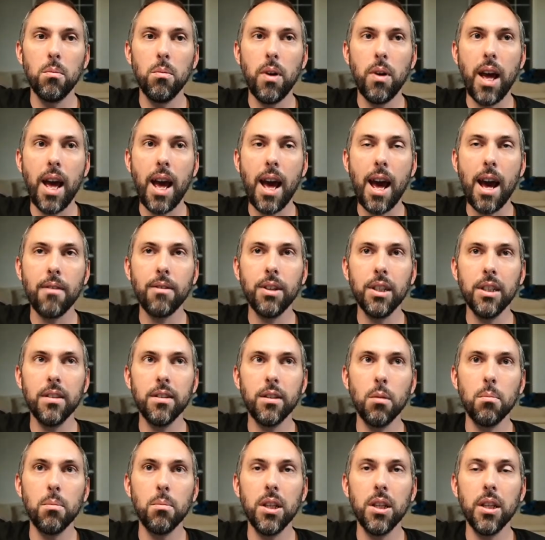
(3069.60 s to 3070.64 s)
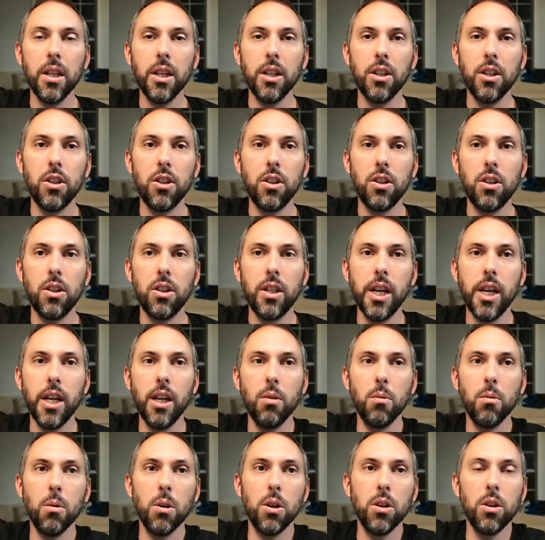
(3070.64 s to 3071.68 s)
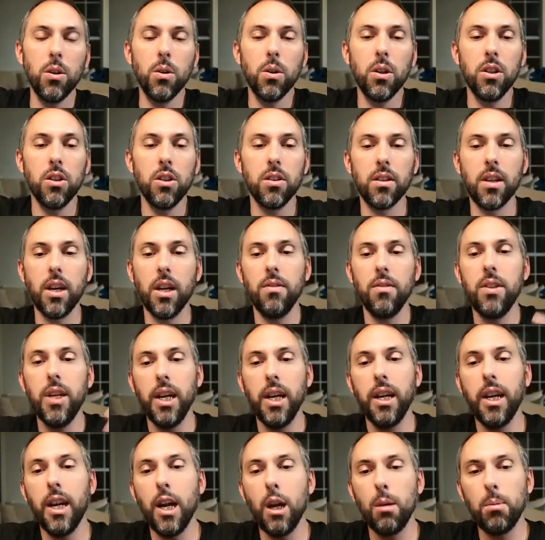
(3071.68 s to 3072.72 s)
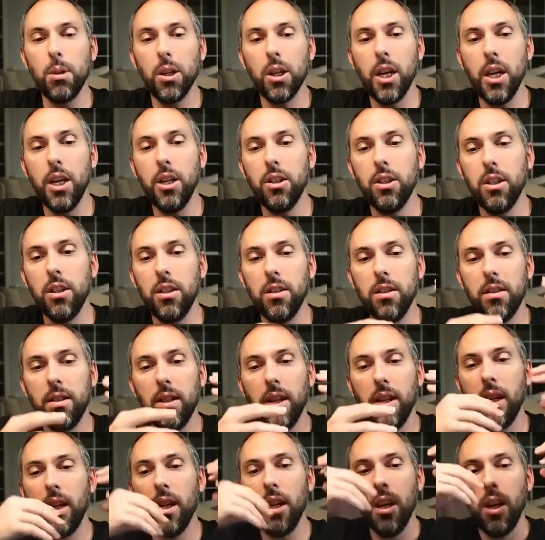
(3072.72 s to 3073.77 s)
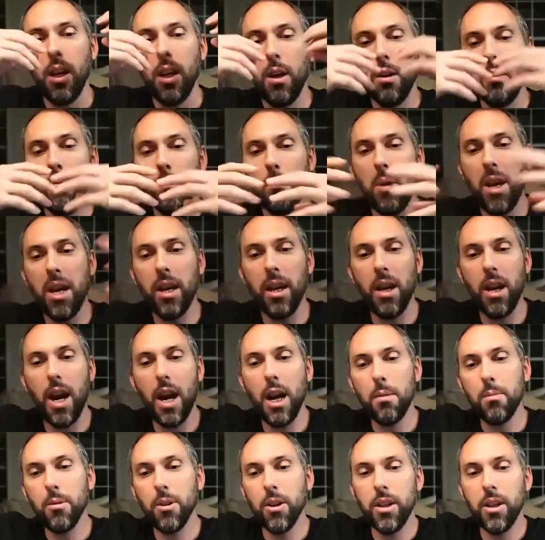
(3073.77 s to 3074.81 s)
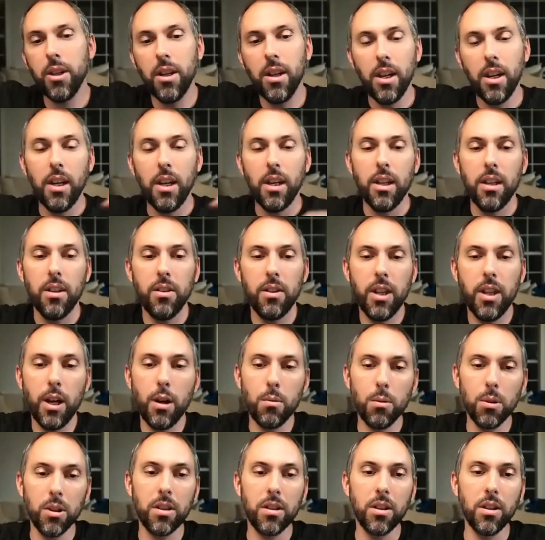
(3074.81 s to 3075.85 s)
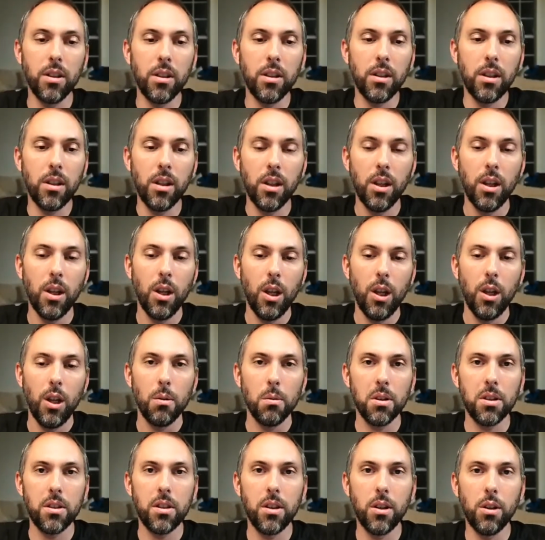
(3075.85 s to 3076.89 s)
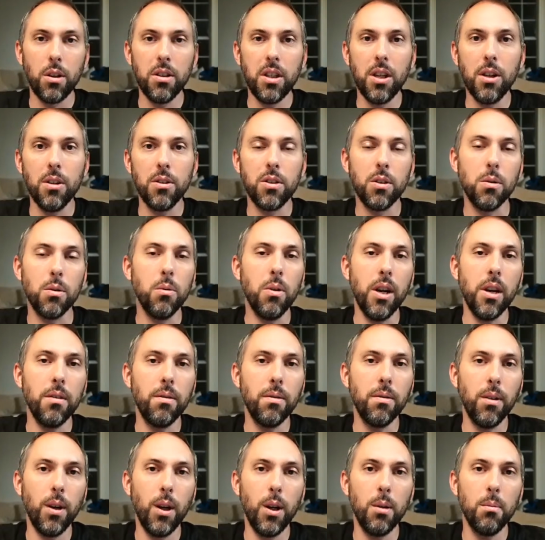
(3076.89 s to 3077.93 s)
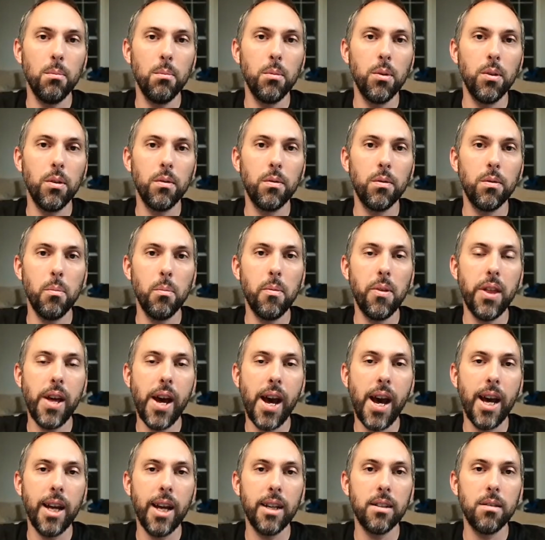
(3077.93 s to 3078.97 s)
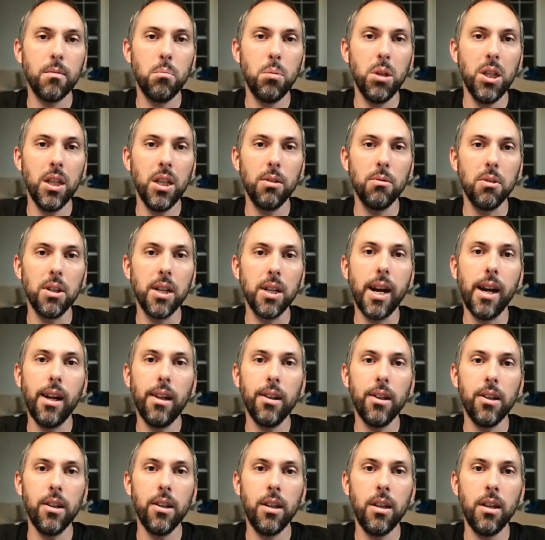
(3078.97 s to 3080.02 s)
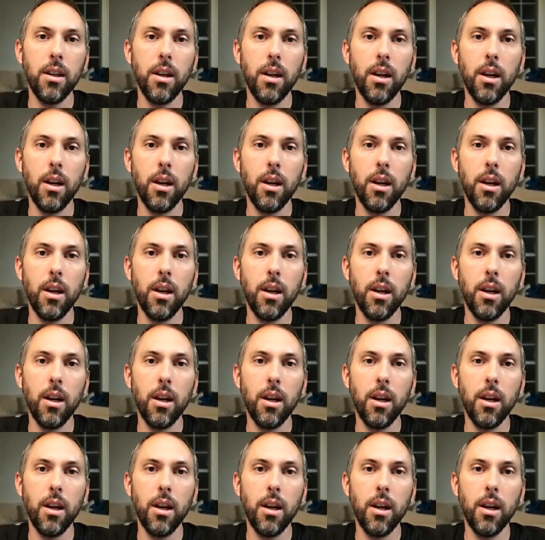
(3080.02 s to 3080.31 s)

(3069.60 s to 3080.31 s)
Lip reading: having something that where you can just kind of take an application and say make it hybrid, that we're still years away from that being reality,